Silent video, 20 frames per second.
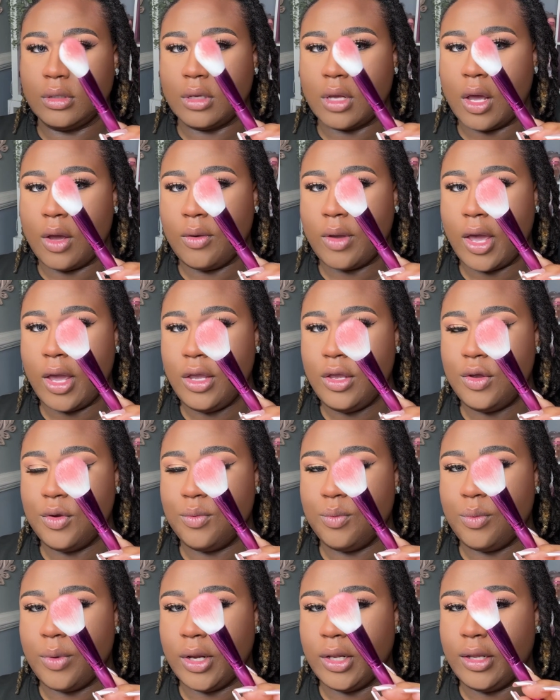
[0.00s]
Okay, you're
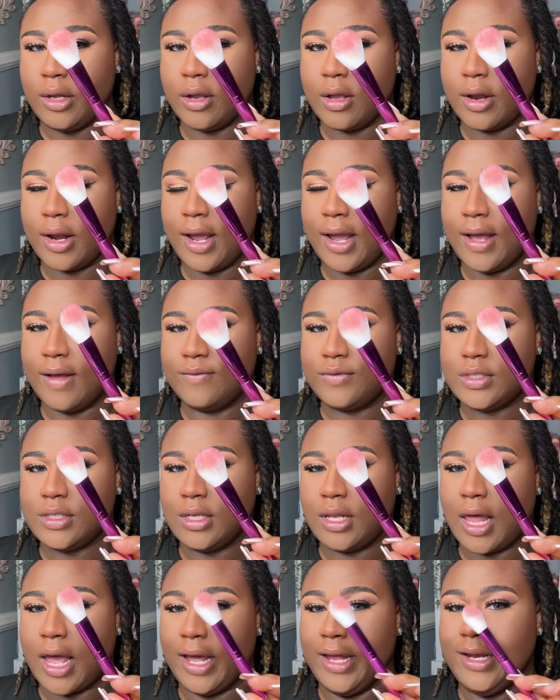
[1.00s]
really gonna have to
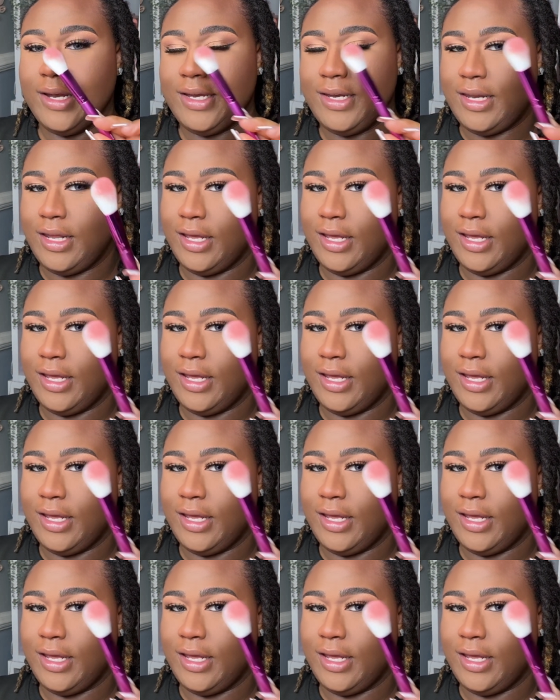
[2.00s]
like